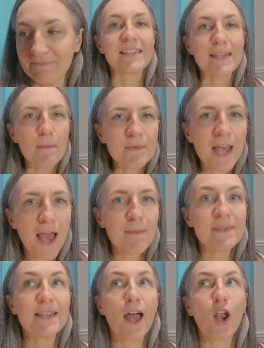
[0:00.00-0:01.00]

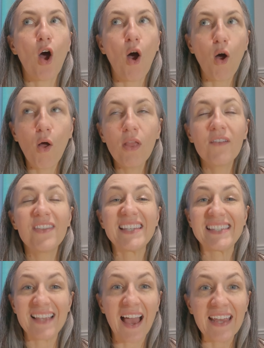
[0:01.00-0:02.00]
Sometimes not all of the
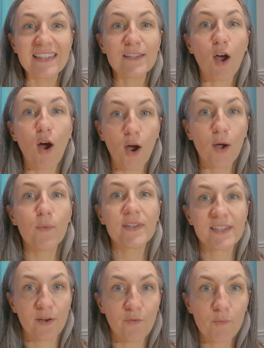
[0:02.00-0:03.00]
sites are
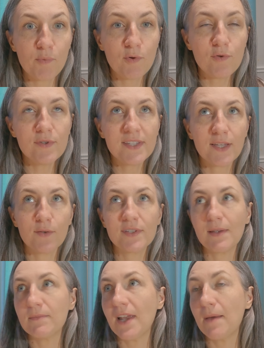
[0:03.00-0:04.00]
reservable. So
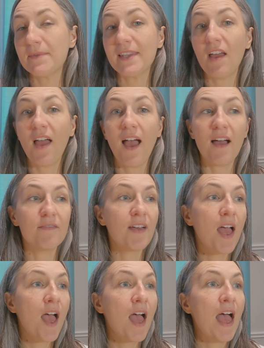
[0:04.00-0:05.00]
sometimes they'll have
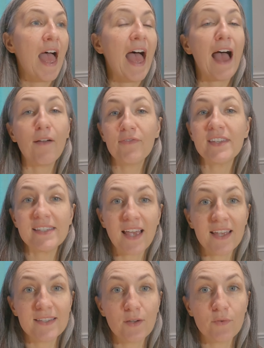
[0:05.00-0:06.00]
half the
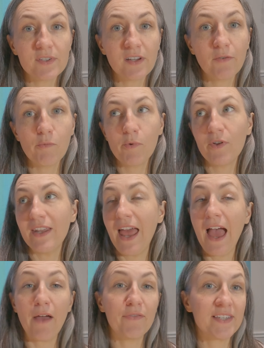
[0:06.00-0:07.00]
sites are reservable and
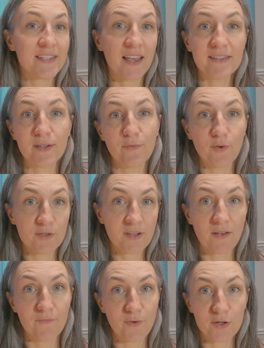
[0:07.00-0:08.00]
half the sites are first
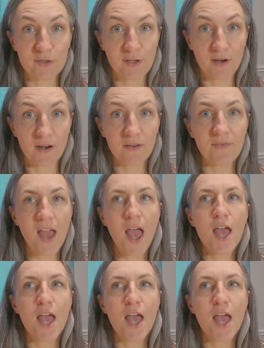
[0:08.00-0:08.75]
come, first serve.